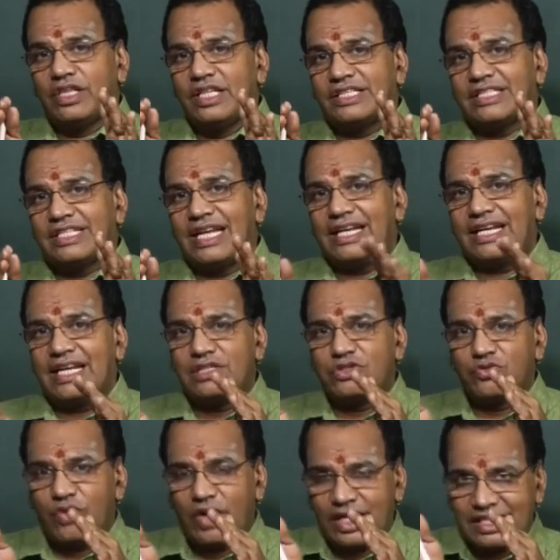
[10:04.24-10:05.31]
this sentence
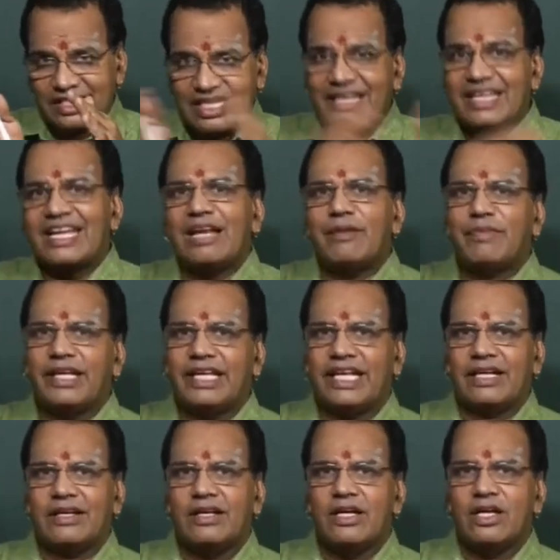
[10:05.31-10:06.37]
what is the real
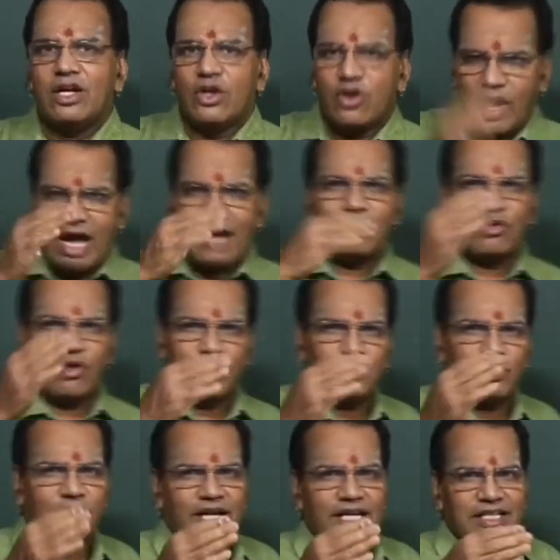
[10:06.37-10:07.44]
meaning. Now I am going
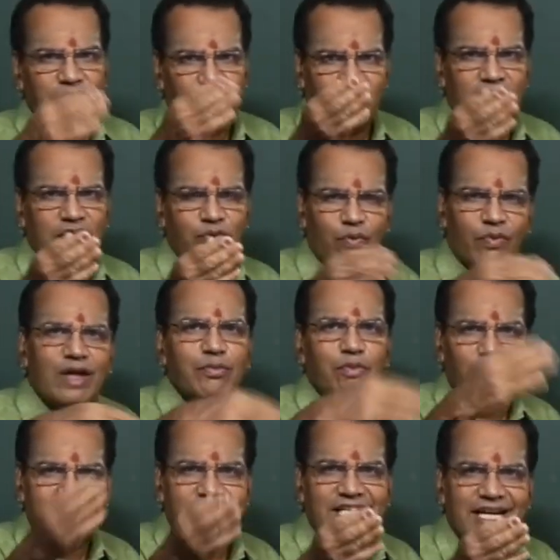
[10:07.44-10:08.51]
to write one
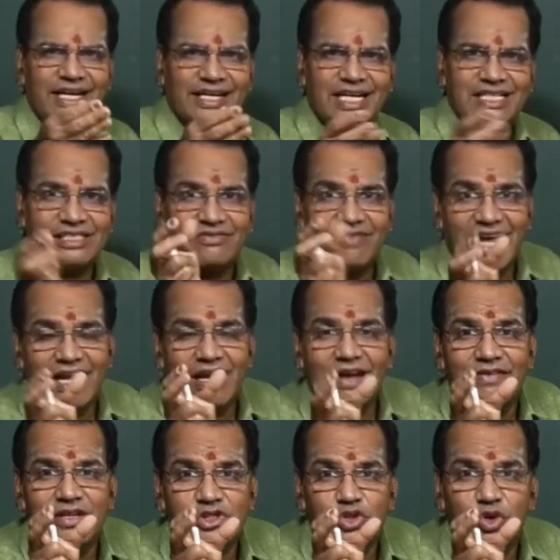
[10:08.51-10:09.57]
more sentence where I
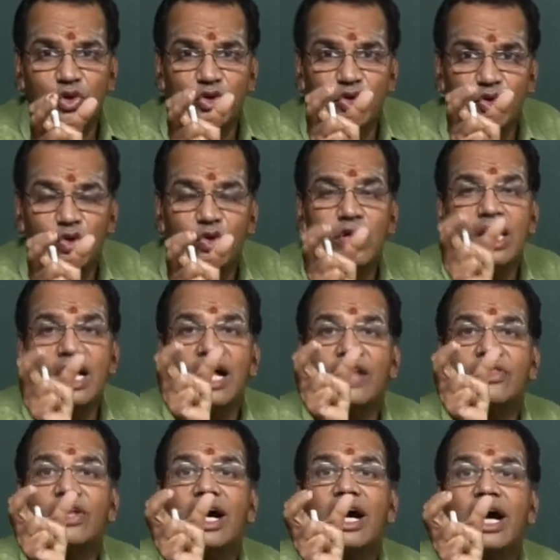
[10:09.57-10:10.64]
will show you
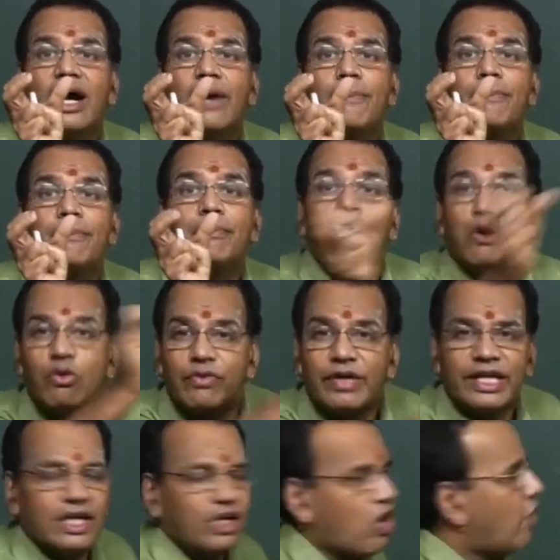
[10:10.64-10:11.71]
the
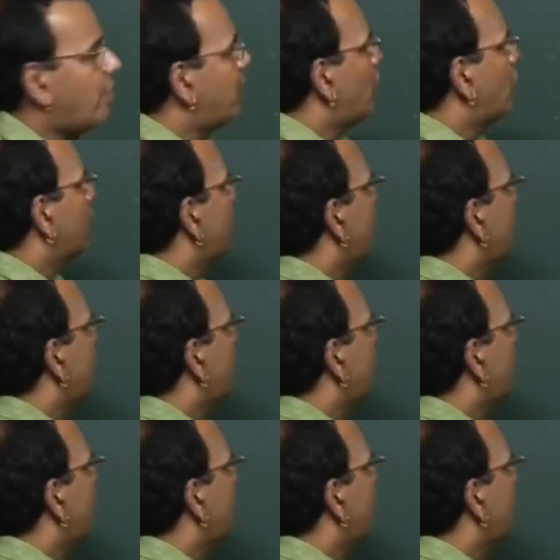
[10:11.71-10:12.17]
Bahuvreehi compound.